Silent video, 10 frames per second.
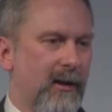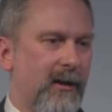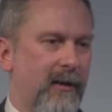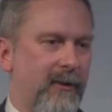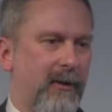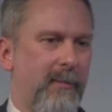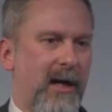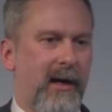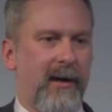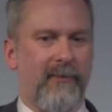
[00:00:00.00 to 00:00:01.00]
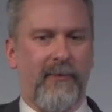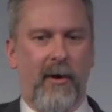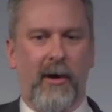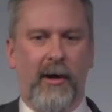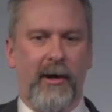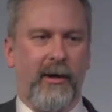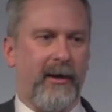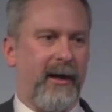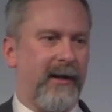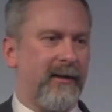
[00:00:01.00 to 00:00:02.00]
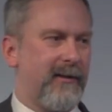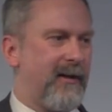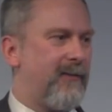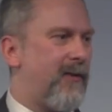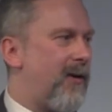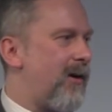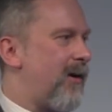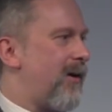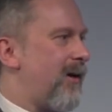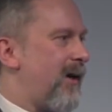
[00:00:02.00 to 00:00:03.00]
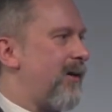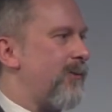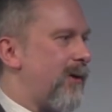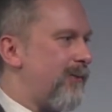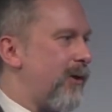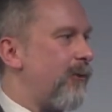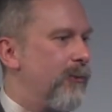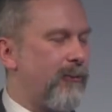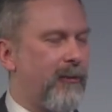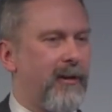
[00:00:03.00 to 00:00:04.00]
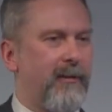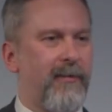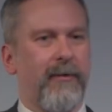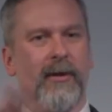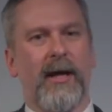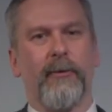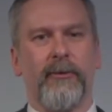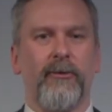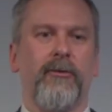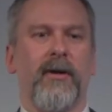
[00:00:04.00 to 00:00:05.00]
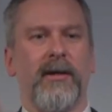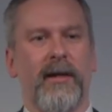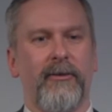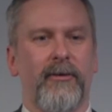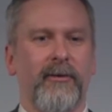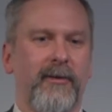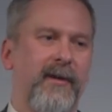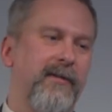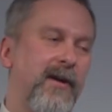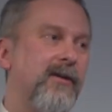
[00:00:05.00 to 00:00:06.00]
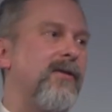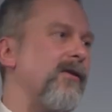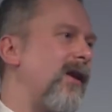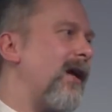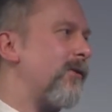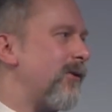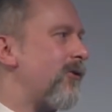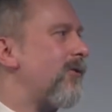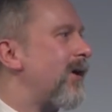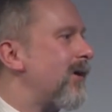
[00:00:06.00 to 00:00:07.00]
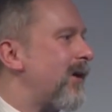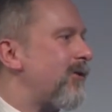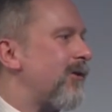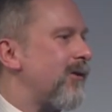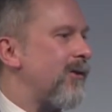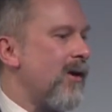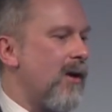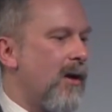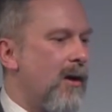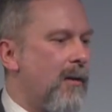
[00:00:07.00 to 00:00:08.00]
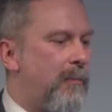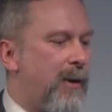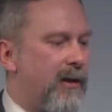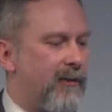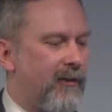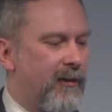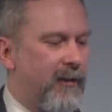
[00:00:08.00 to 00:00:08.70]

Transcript: covered by FAR and DFAR and whatever else, which are the federal acquisition regulations and the defense federal acquisition regulations. But